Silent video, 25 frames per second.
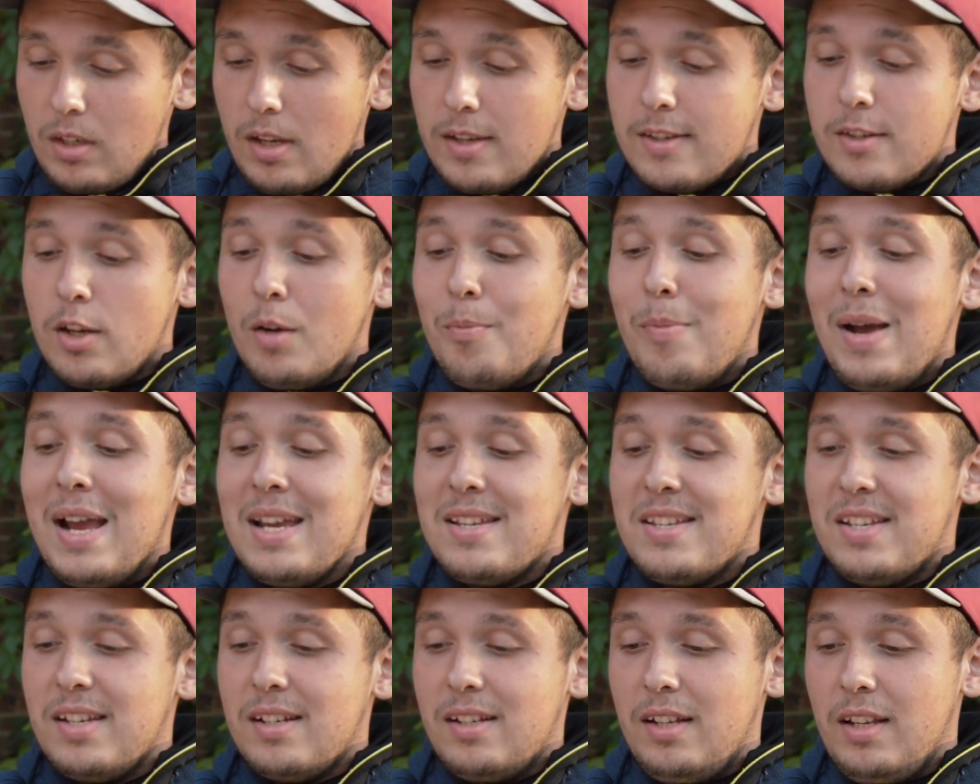So
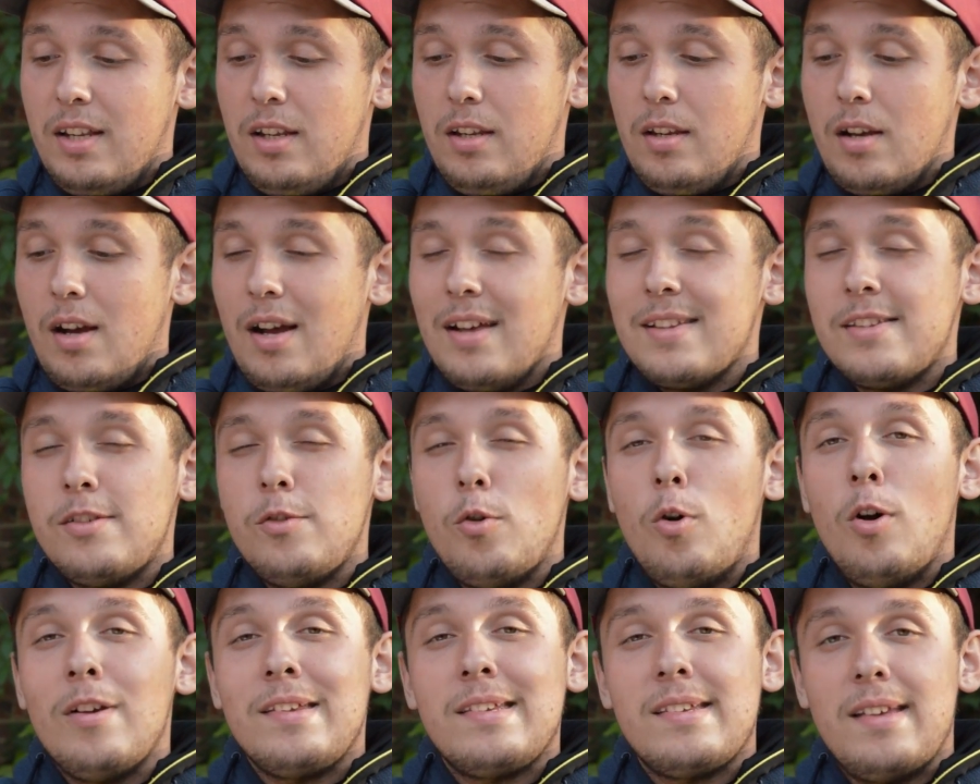basically, as
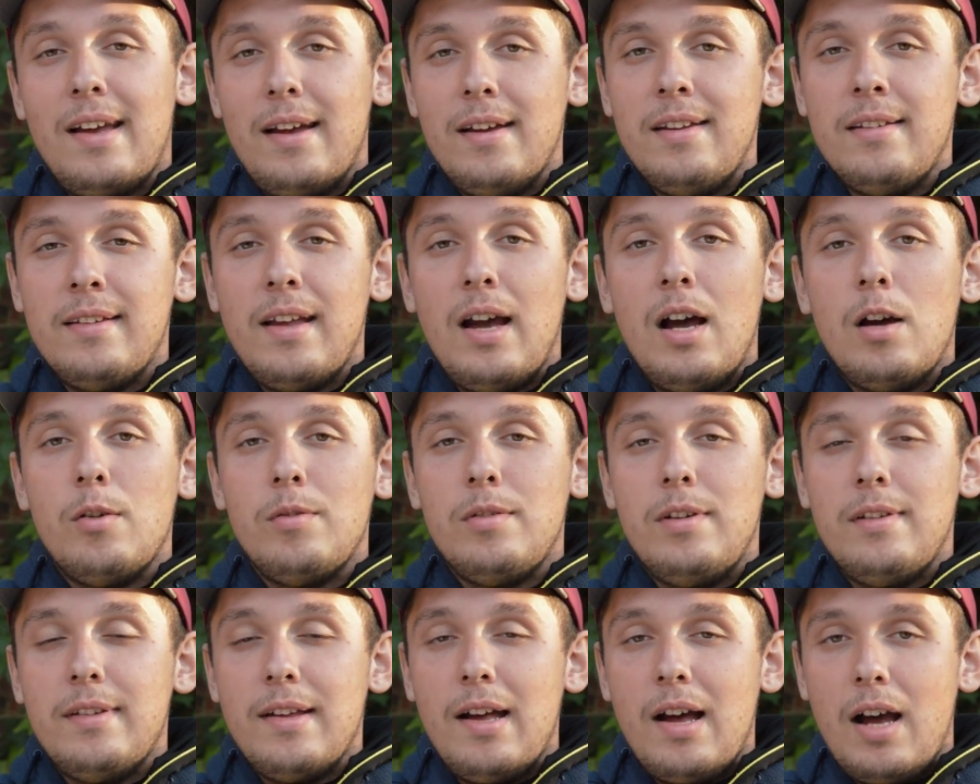you were sitting
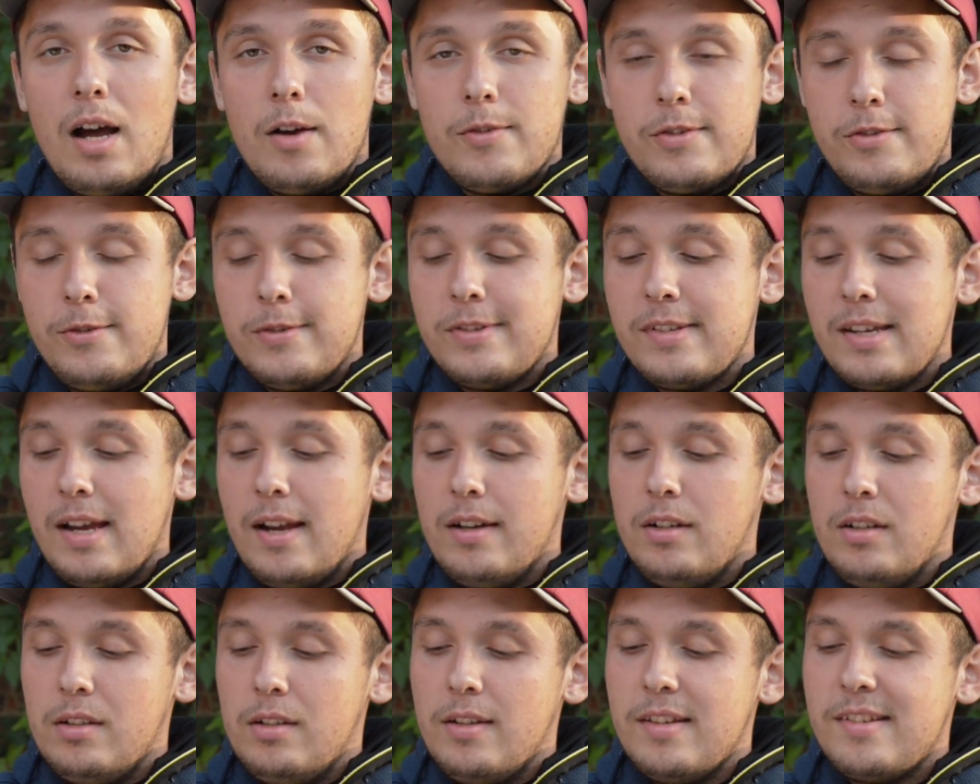down in the house, you
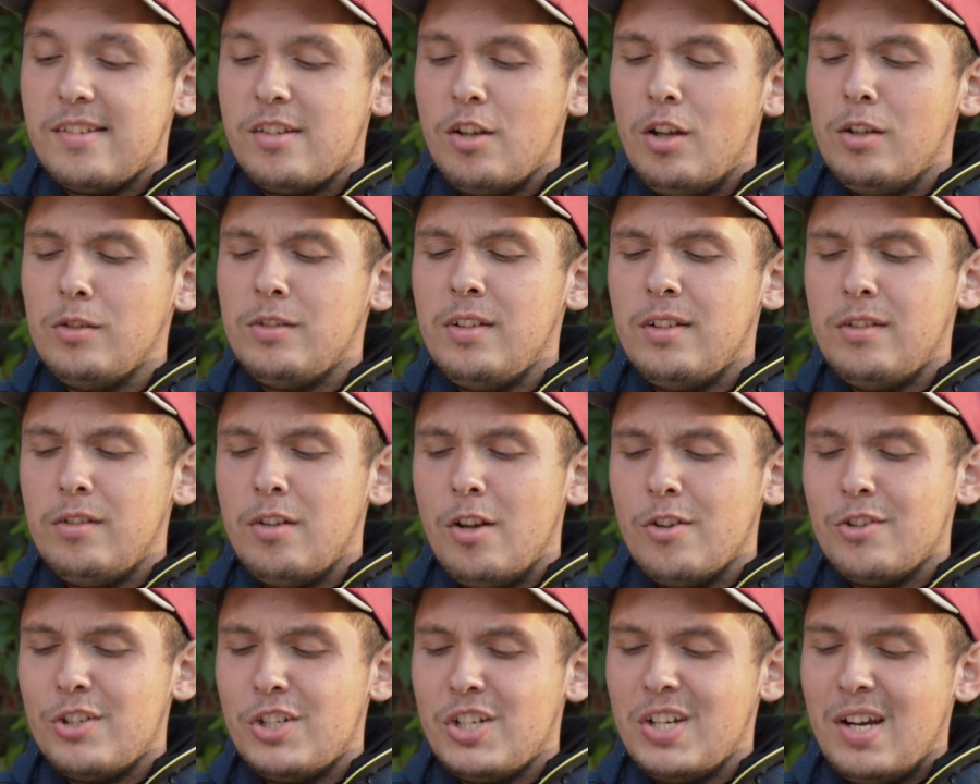said the sun did
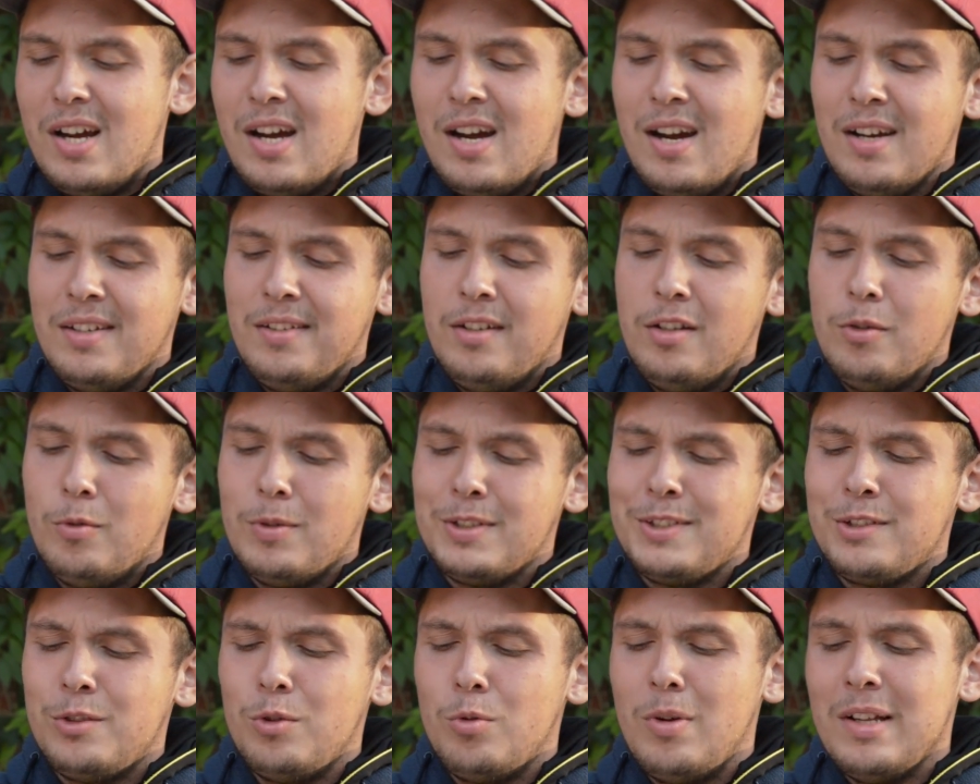not shine, it
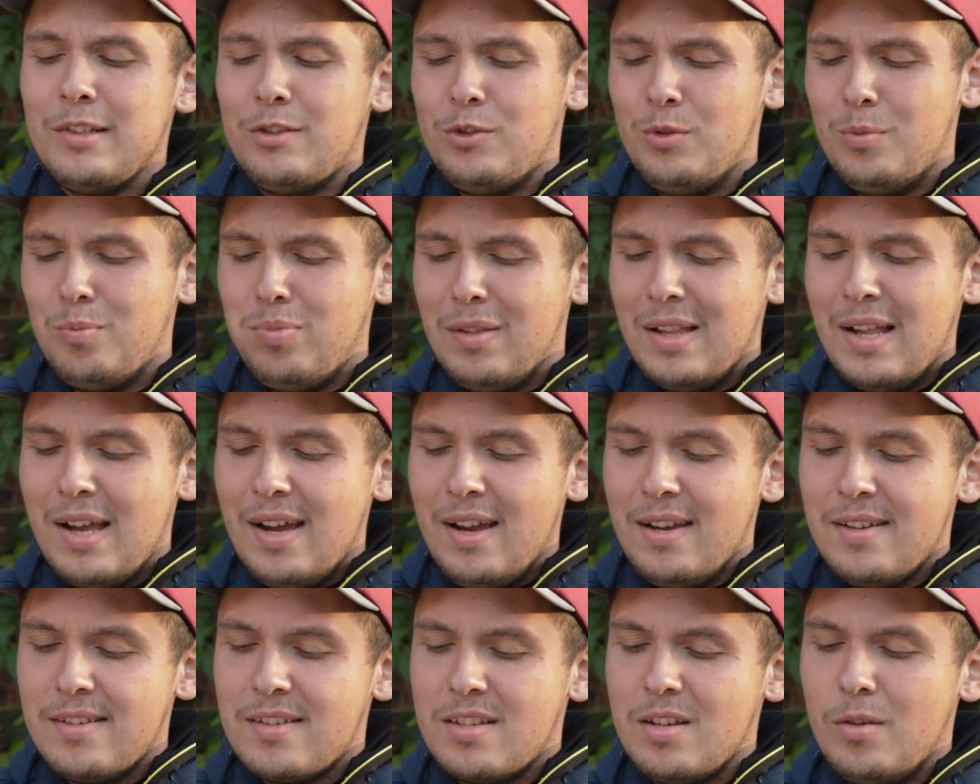was too wet to
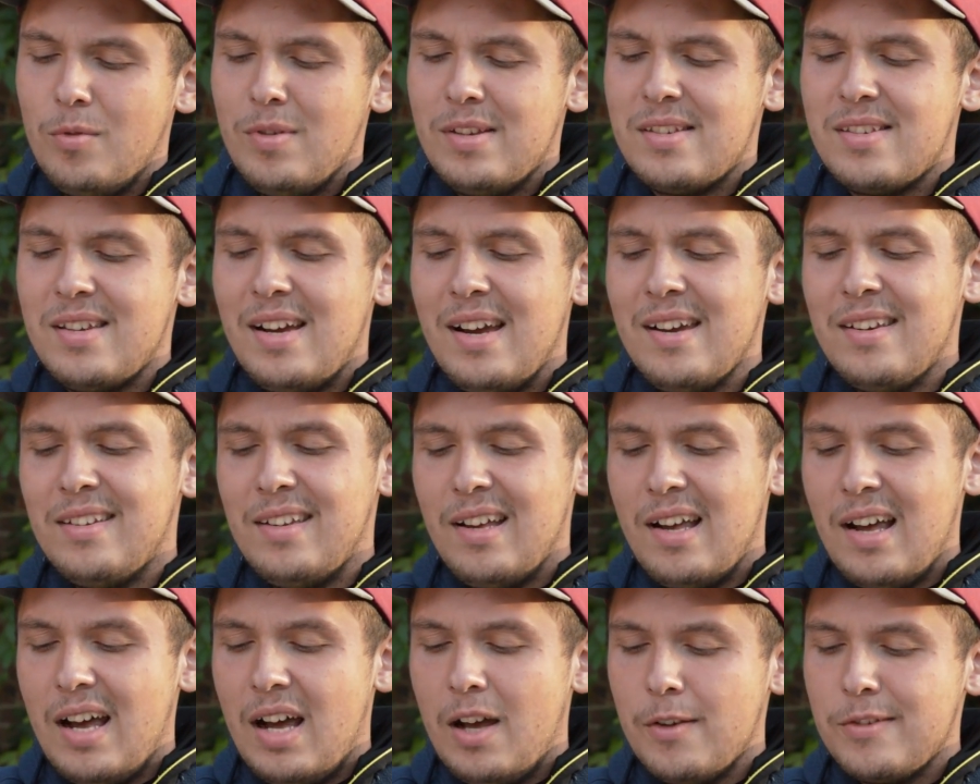play, so we sat in
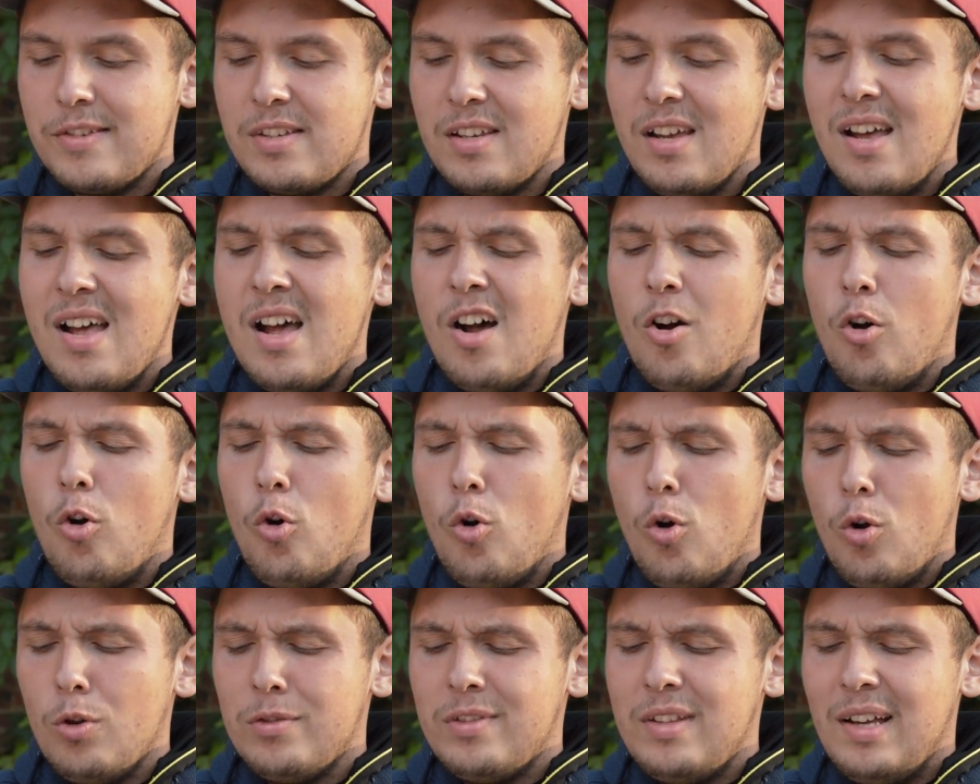the house
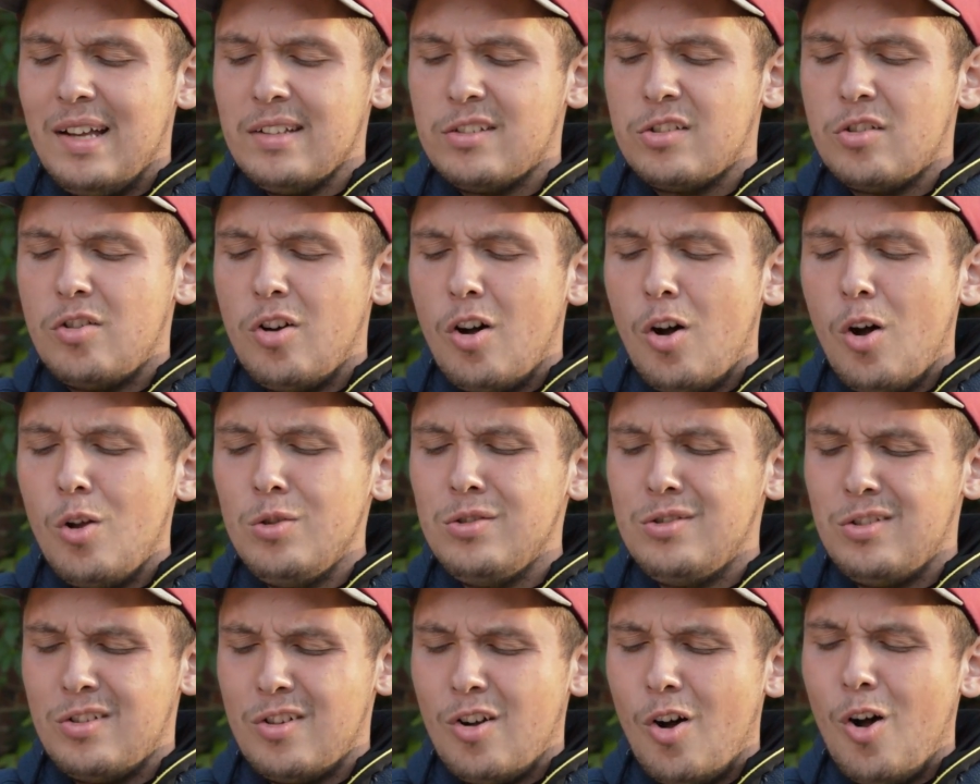all that
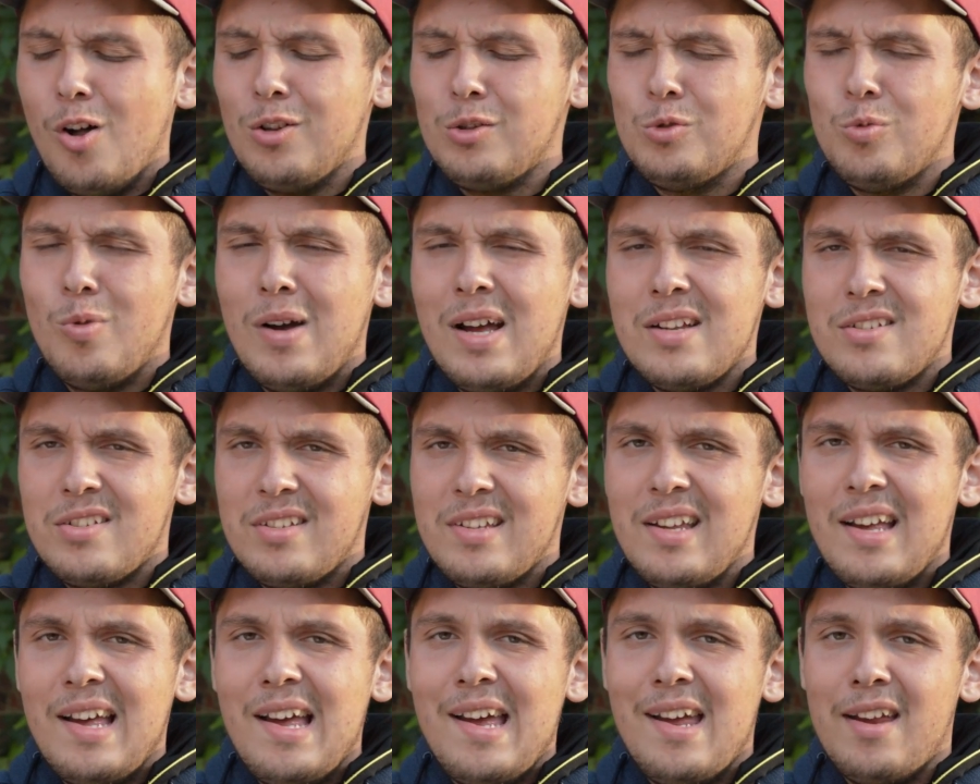cold, wet
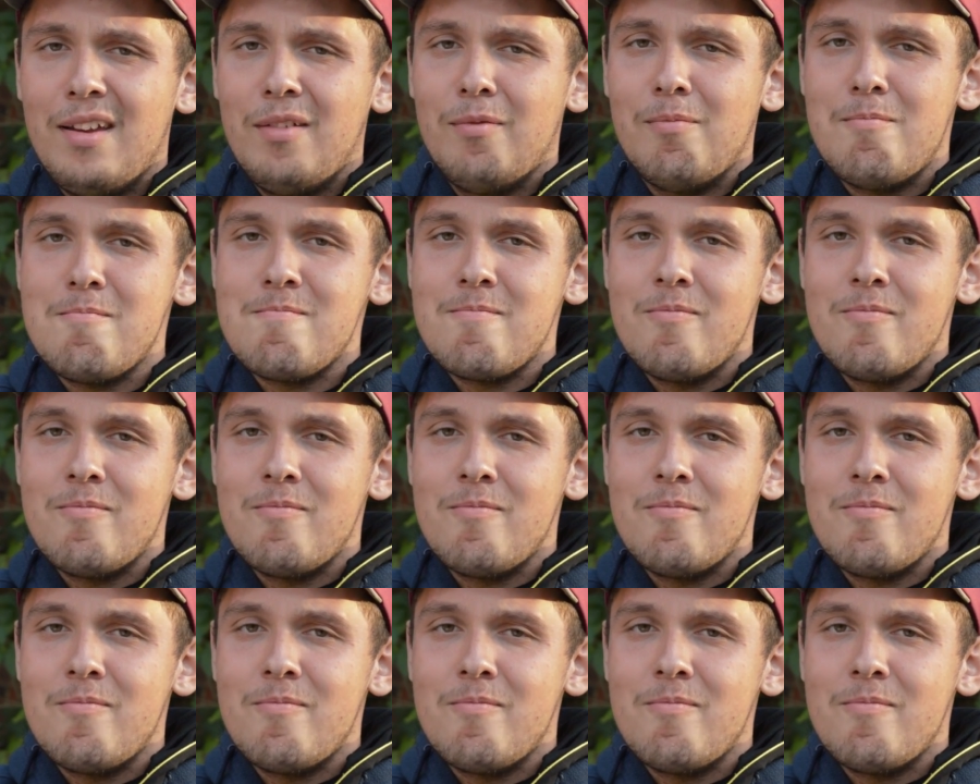day.